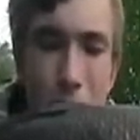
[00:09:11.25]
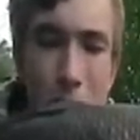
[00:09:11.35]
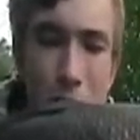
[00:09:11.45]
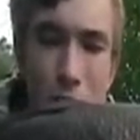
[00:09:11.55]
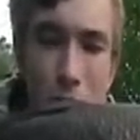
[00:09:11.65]

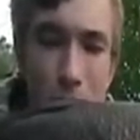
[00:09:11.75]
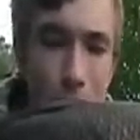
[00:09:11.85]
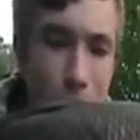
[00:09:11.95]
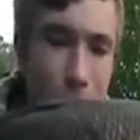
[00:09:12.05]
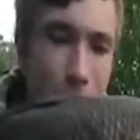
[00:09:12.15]
mother or
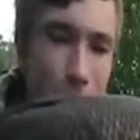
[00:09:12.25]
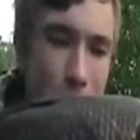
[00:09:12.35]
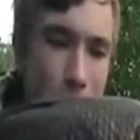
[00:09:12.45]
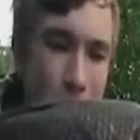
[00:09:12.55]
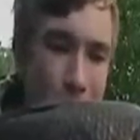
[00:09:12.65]
something like that a
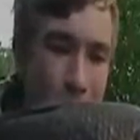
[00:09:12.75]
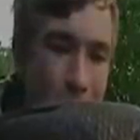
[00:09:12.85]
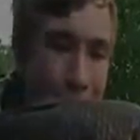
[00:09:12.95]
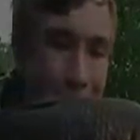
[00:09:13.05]
bit bigger. Right, well